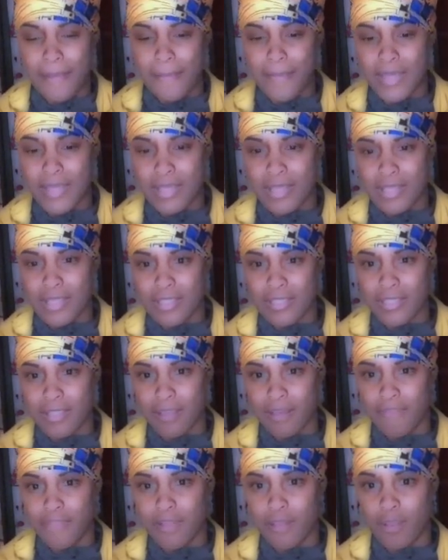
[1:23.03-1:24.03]
because
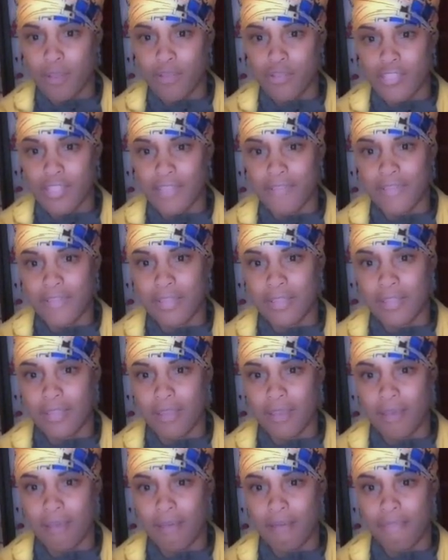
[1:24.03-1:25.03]
of the longevity
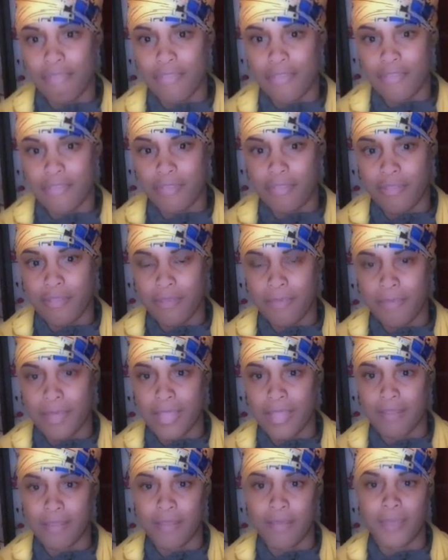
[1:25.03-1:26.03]
of this
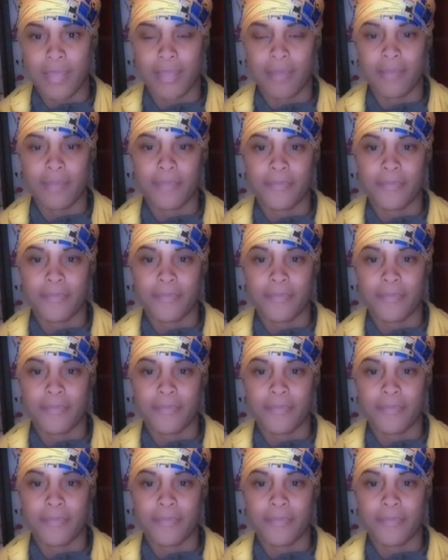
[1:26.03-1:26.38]
pandemic.